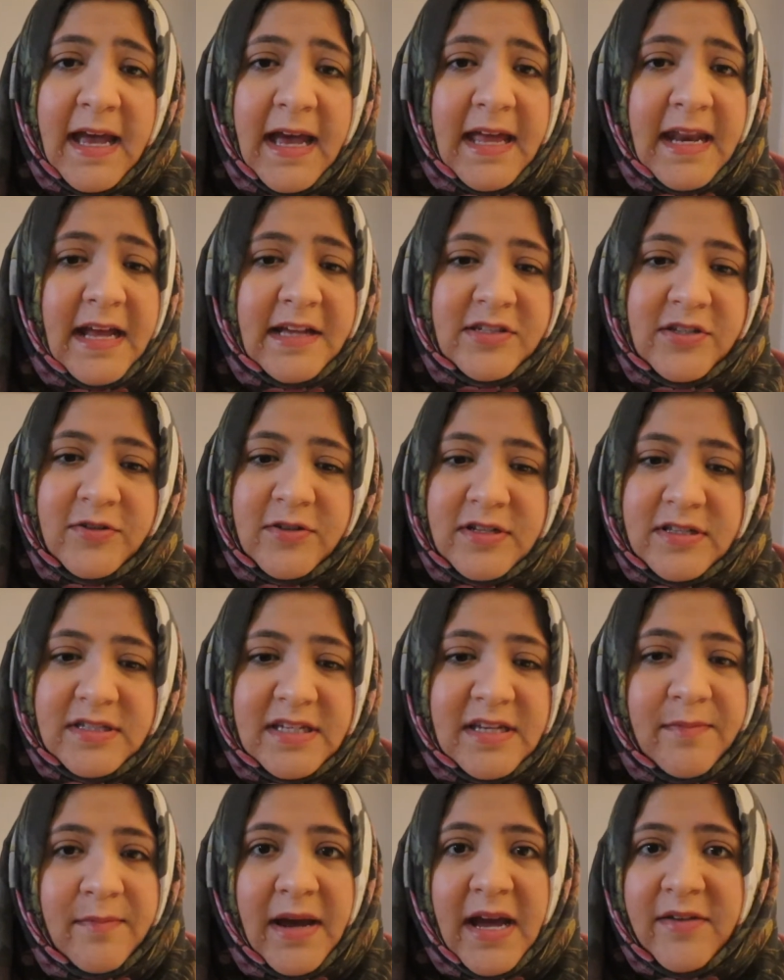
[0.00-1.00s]
And as you can
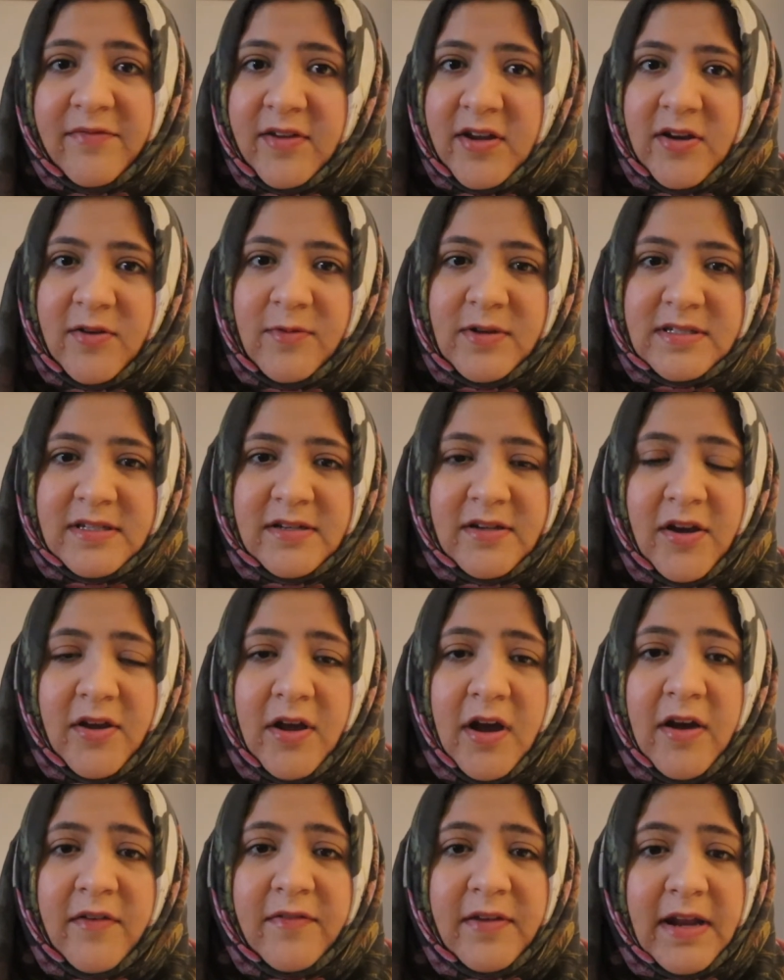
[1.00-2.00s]
see, my finger wasn't cut
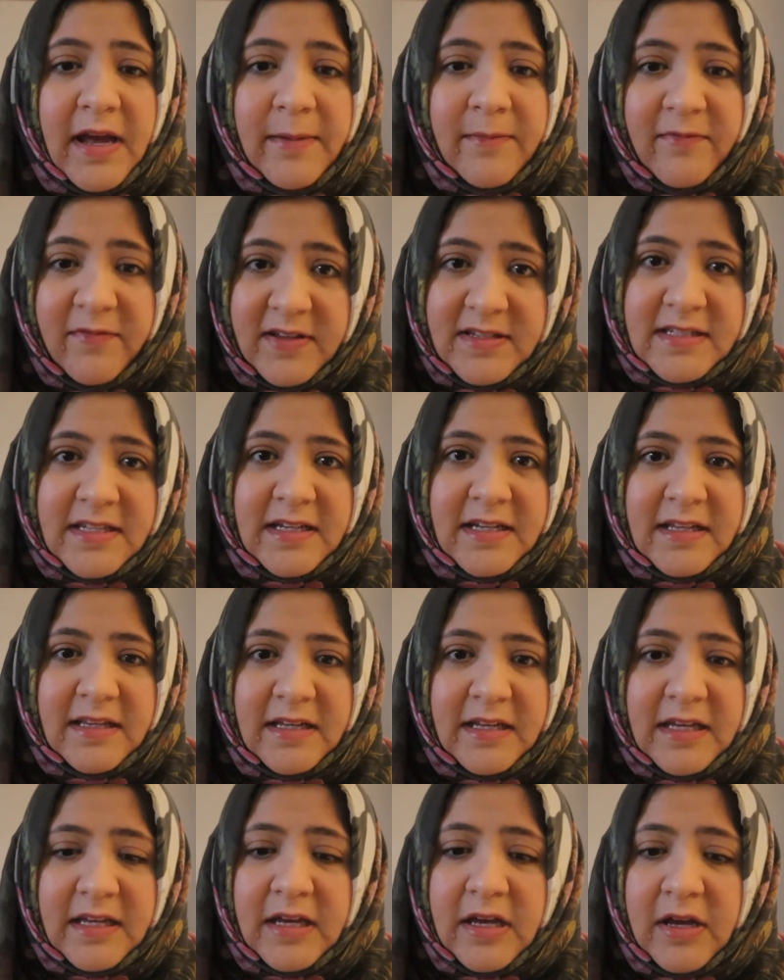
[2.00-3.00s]
off and I'm
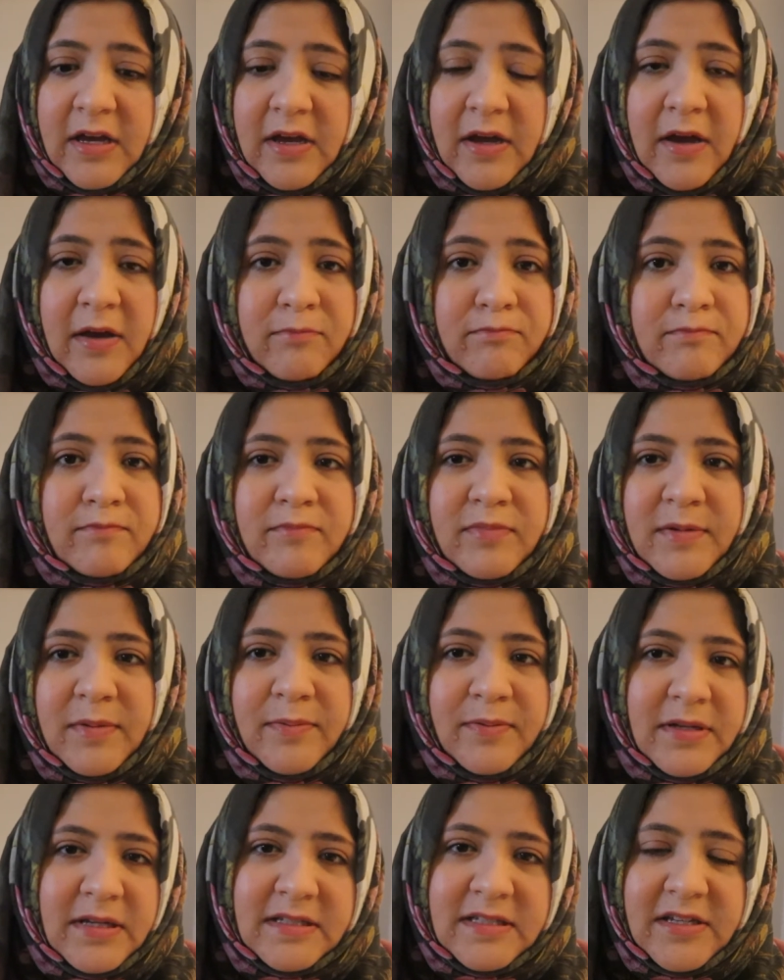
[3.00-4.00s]
physically
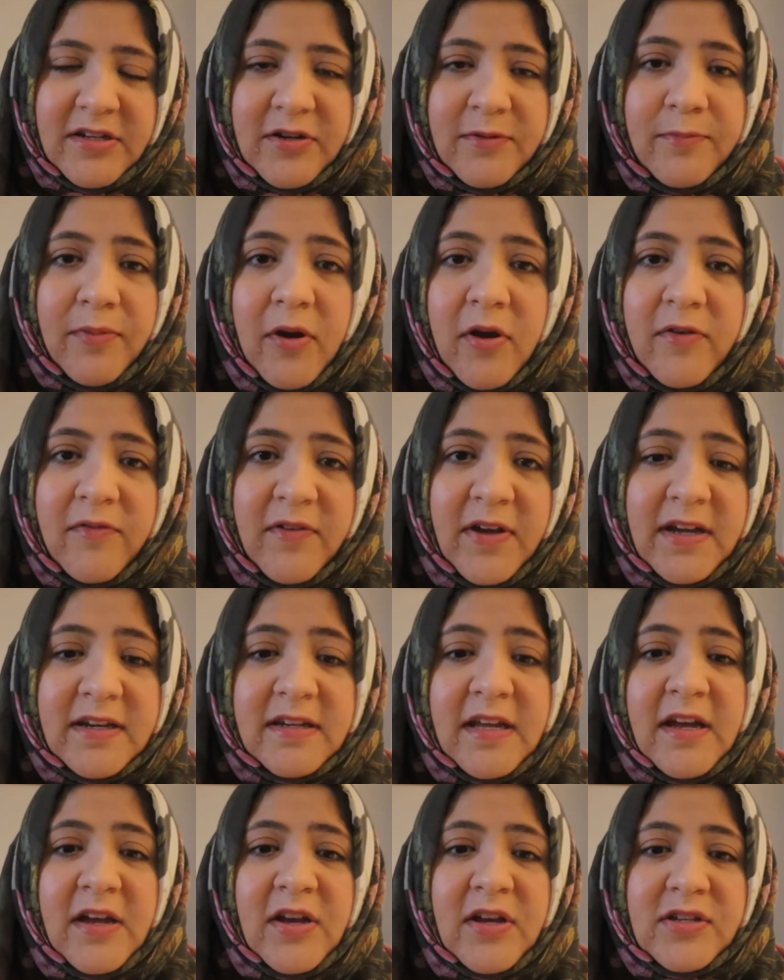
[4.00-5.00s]
considered
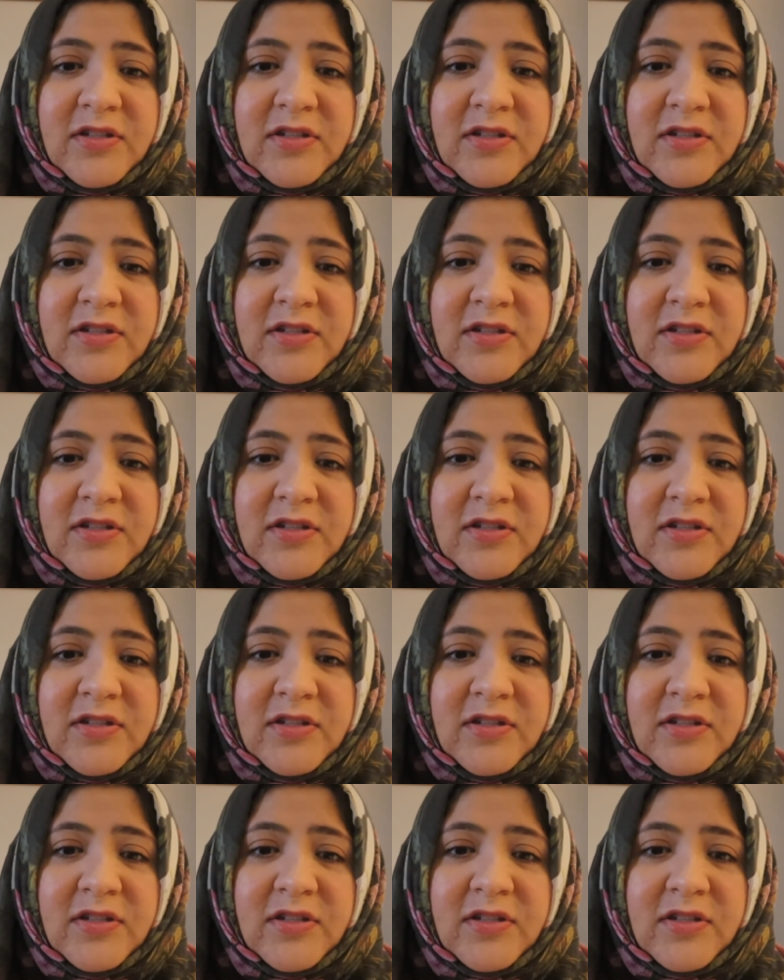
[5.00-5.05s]
perfect.